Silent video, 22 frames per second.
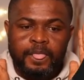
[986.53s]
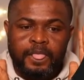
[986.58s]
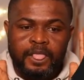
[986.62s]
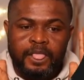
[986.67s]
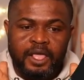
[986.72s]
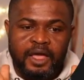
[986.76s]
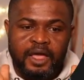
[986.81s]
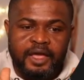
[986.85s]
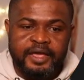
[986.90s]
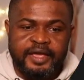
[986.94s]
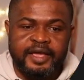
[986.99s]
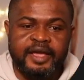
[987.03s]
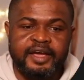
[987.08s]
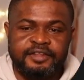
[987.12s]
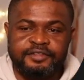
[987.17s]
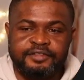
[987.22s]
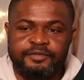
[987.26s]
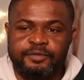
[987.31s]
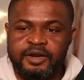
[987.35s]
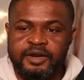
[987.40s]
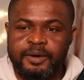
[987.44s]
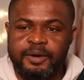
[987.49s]
Here is
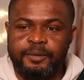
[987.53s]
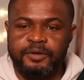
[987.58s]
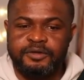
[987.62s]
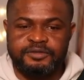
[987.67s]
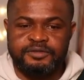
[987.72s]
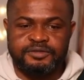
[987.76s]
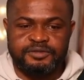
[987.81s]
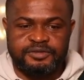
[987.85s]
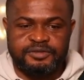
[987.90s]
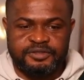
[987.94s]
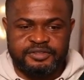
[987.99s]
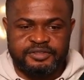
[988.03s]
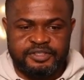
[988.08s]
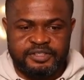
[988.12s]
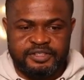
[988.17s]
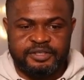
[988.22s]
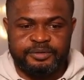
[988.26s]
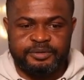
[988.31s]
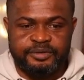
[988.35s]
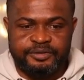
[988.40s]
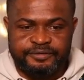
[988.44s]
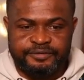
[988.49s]
what I want you to take
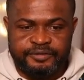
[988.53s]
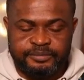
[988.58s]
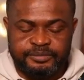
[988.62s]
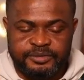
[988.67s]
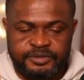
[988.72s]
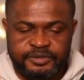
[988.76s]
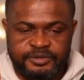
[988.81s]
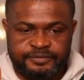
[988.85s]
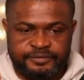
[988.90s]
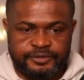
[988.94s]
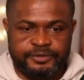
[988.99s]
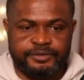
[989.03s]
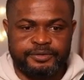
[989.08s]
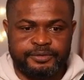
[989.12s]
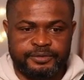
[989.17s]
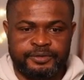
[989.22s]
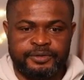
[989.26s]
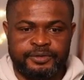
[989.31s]
away from this video.